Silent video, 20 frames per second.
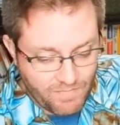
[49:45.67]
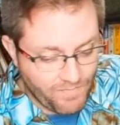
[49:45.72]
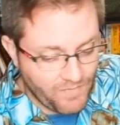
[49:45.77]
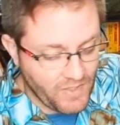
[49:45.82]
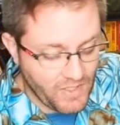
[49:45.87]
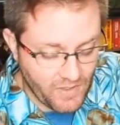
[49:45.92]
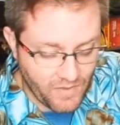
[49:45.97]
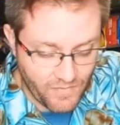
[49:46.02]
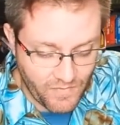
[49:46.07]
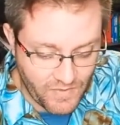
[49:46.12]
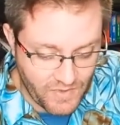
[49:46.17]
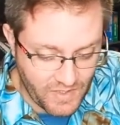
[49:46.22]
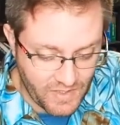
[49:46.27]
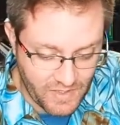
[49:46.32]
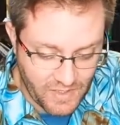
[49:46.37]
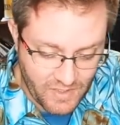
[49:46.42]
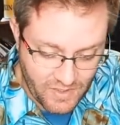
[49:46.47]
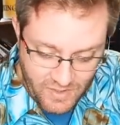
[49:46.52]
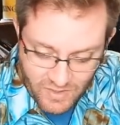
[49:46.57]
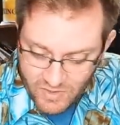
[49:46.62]
you know,
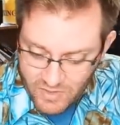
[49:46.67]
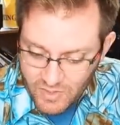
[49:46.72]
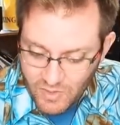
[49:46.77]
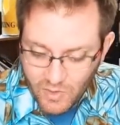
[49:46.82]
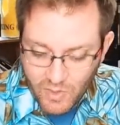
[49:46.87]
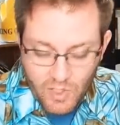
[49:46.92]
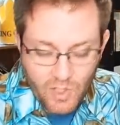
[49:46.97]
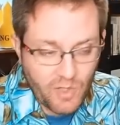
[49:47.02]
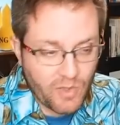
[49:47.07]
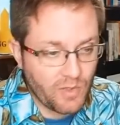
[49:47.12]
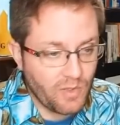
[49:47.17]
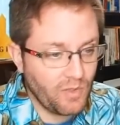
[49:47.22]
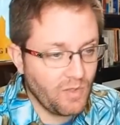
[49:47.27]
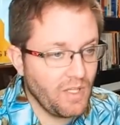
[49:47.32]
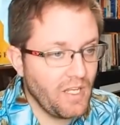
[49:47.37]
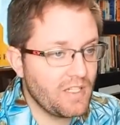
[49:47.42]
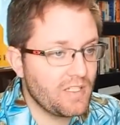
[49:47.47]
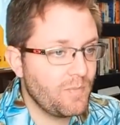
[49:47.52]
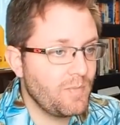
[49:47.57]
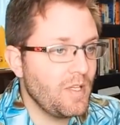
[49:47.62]
it can still go through
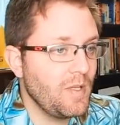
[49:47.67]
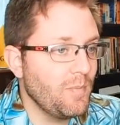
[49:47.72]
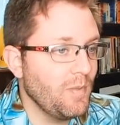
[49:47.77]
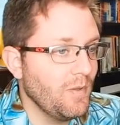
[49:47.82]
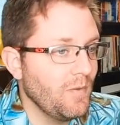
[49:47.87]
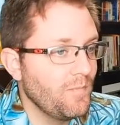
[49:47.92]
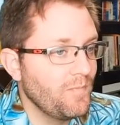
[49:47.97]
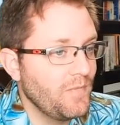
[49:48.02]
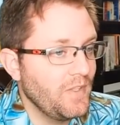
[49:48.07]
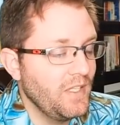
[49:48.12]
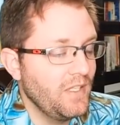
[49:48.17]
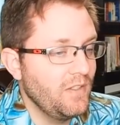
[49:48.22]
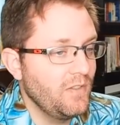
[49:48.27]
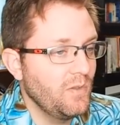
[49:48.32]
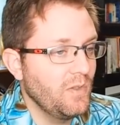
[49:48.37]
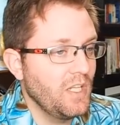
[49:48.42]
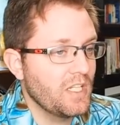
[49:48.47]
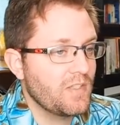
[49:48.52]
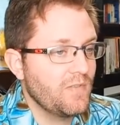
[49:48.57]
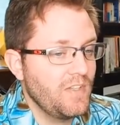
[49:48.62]
lots of people and
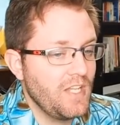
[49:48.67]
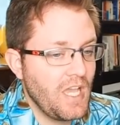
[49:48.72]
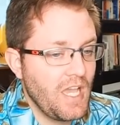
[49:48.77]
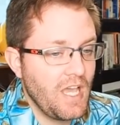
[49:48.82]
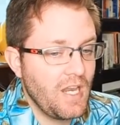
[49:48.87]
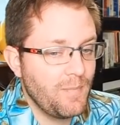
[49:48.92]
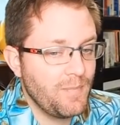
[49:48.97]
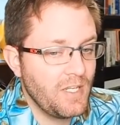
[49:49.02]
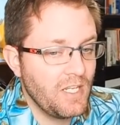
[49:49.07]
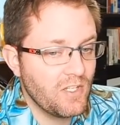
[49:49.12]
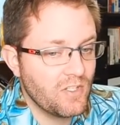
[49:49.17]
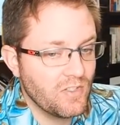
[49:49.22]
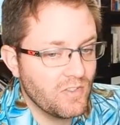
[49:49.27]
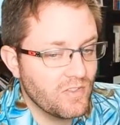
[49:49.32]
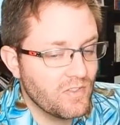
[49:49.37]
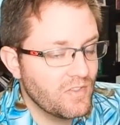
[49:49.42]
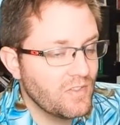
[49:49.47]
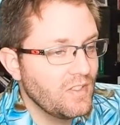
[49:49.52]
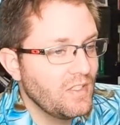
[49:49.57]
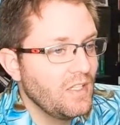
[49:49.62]
do lots of ad
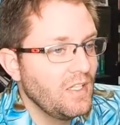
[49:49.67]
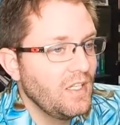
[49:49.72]
adaptations.